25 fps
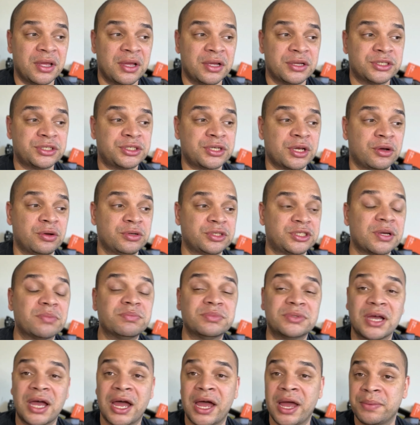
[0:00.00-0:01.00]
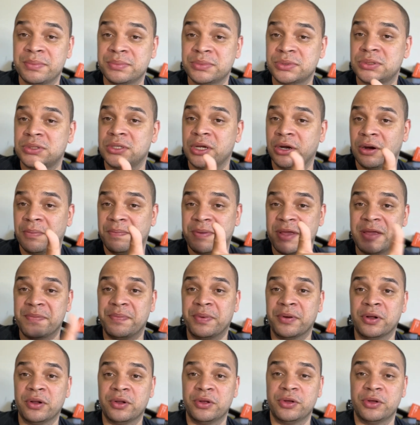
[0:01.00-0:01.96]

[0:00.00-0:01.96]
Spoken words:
So sometimes there are people